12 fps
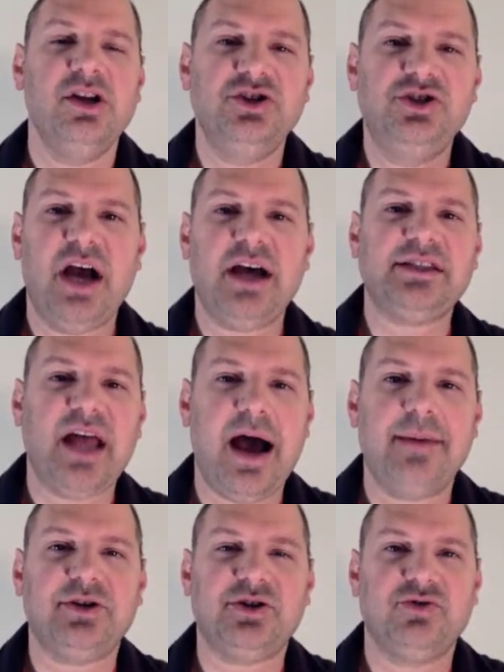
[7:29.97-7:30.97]
just
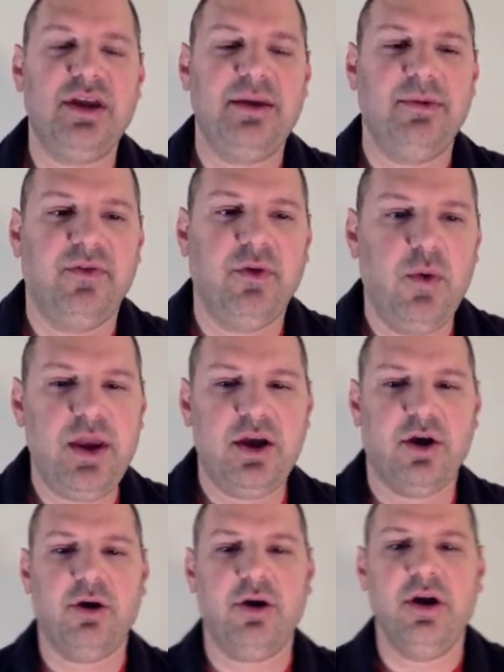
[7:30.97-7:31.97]
upstream of the
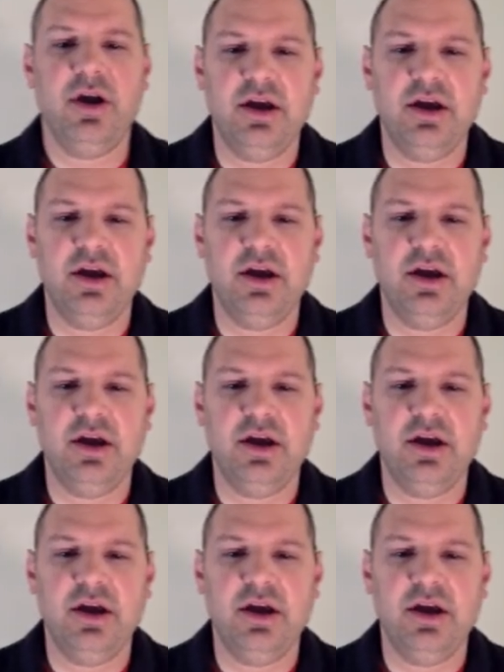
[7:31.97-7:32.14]
weir,